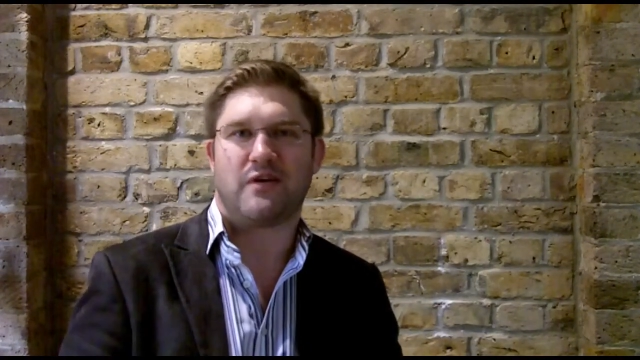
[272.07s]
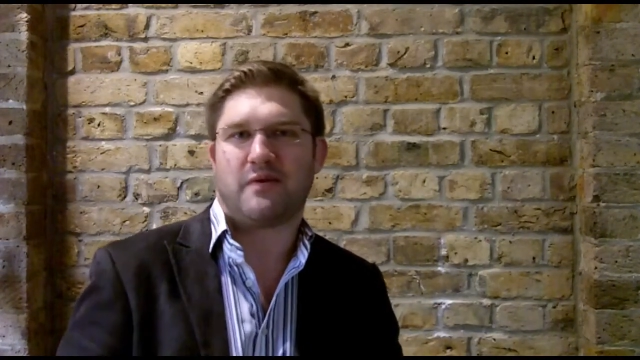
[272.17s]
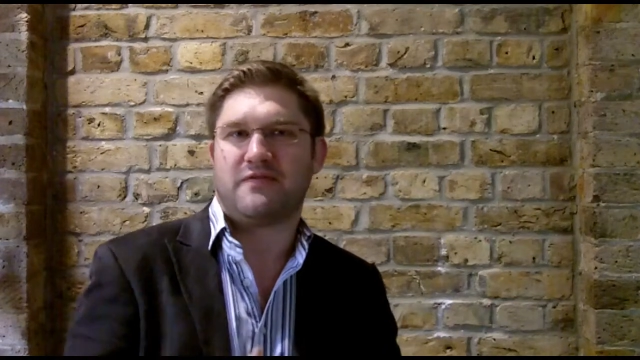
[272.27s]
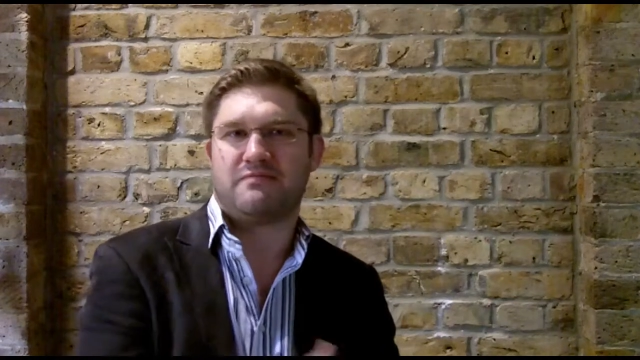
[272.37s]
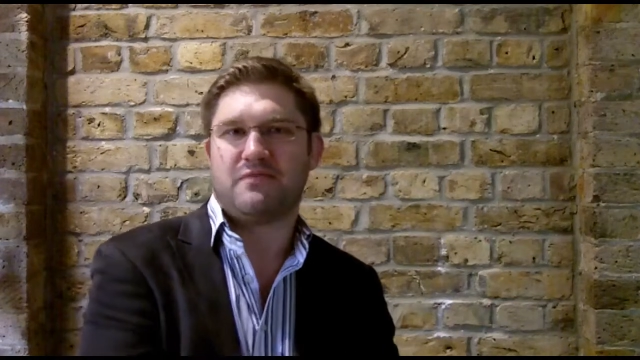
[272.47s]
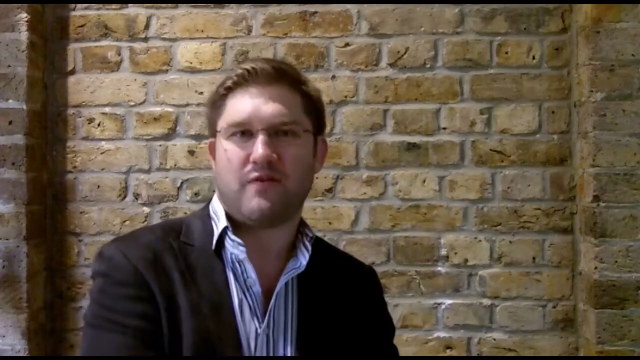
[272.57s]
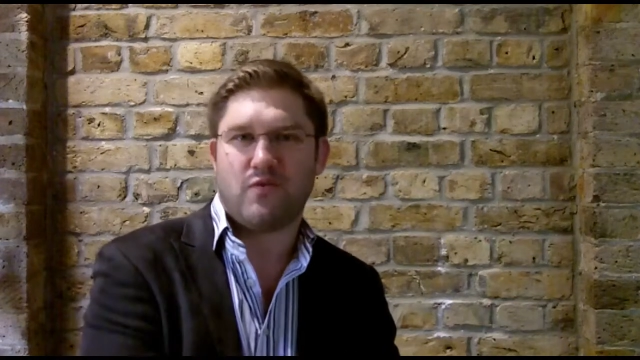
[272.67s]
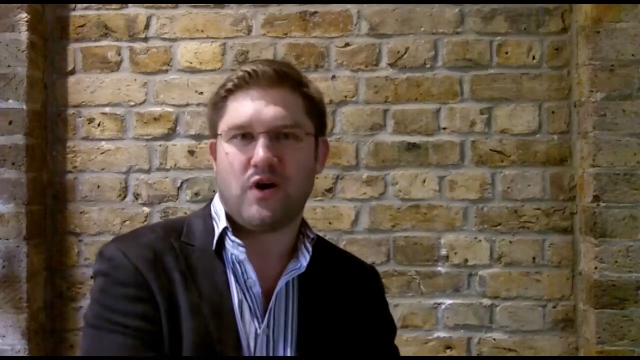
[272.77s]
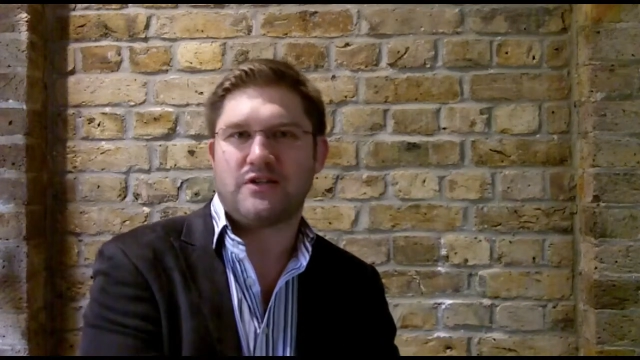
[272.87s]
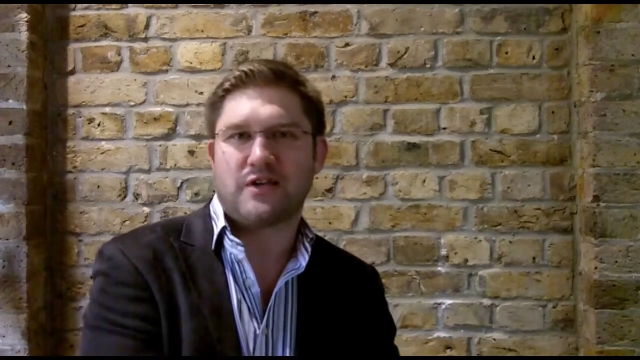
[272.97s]

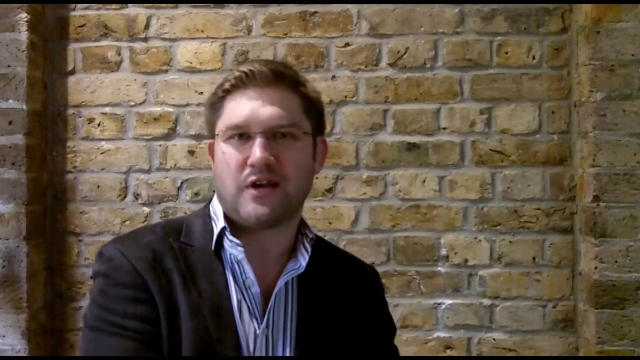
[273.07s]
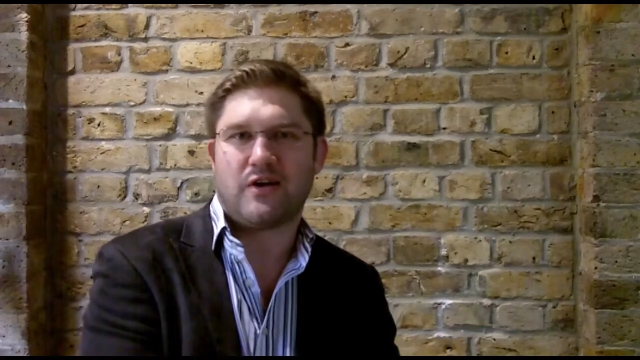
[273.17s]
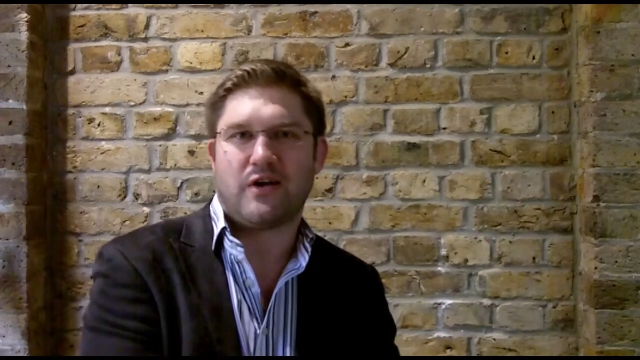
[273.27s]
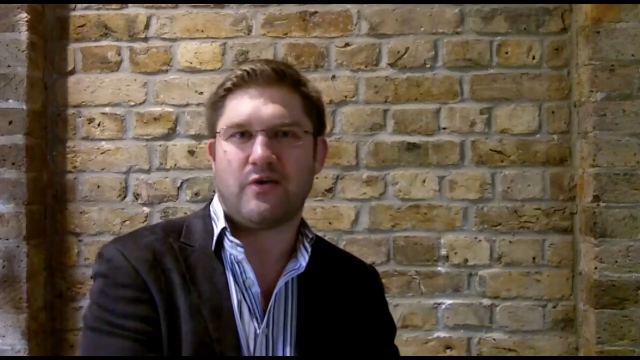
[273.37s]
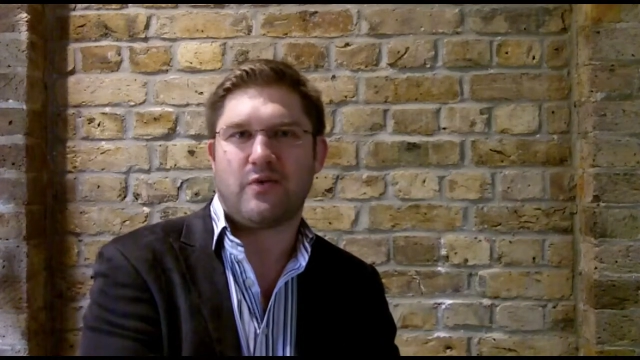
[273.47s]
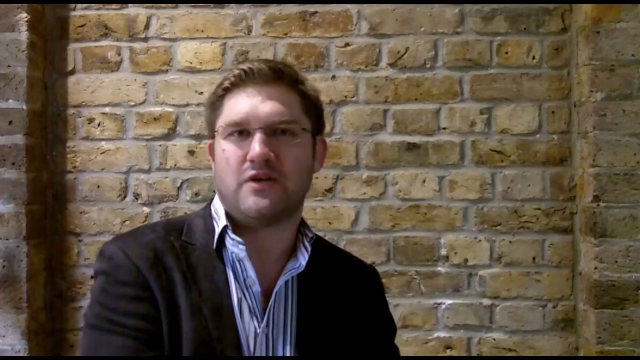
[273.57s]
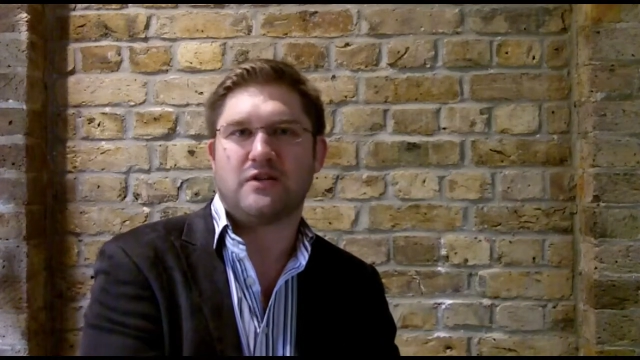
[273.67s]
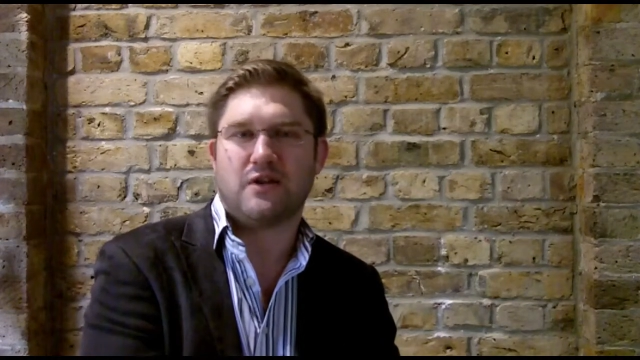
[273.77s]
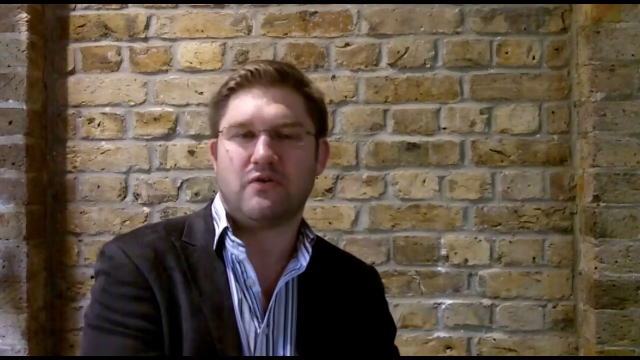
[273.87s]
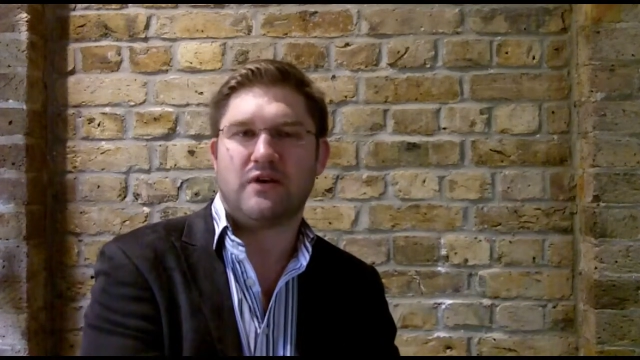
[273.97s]
I've worked as a client. I
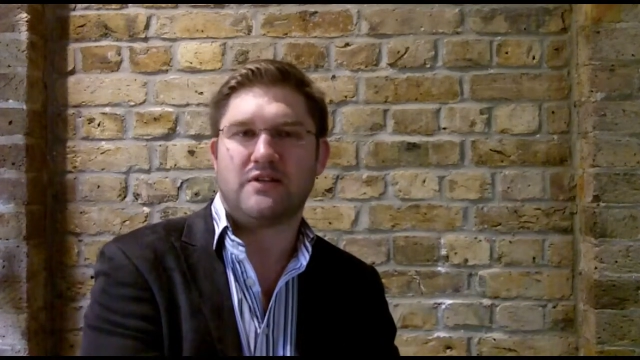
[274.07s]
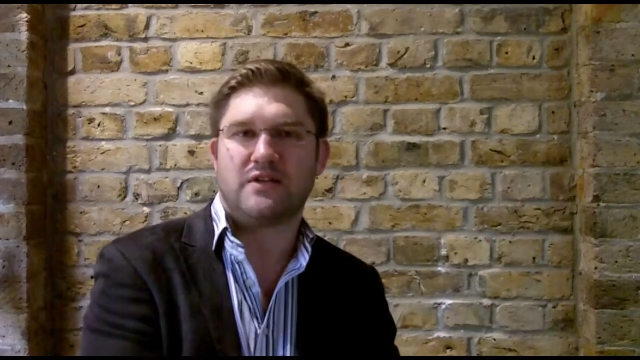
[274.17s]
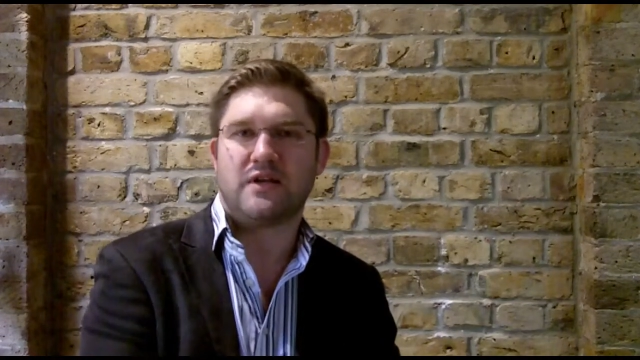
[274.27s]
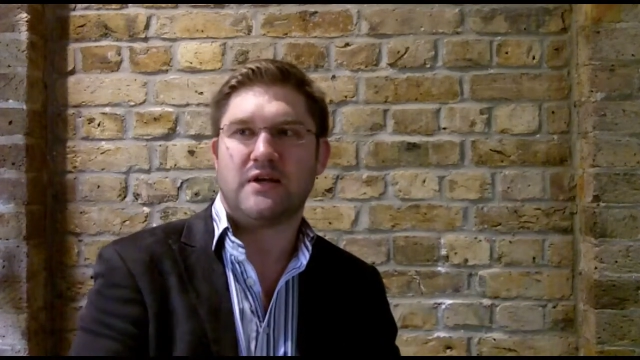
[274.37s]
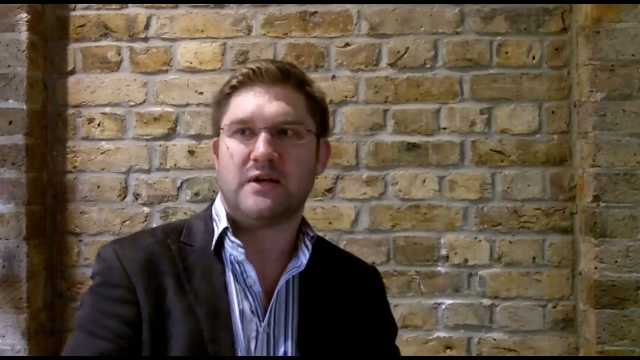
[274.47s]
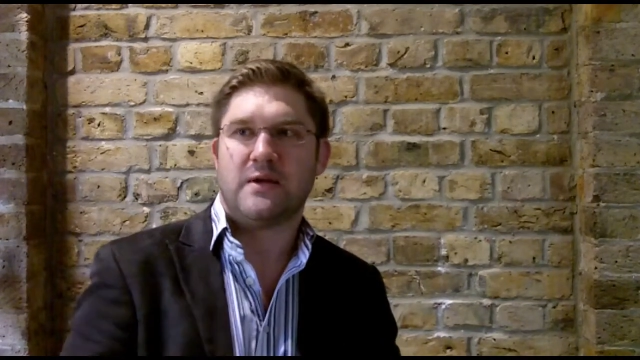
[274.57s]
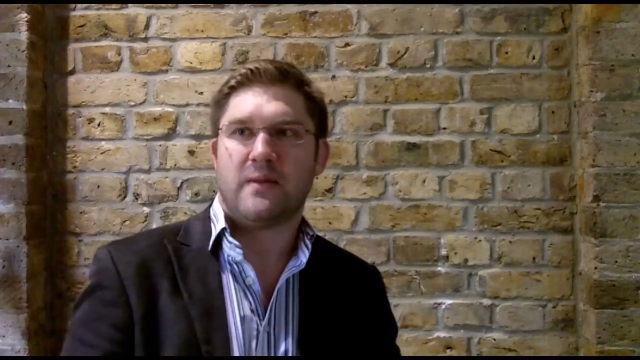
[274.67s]
worked at Lloyd's, and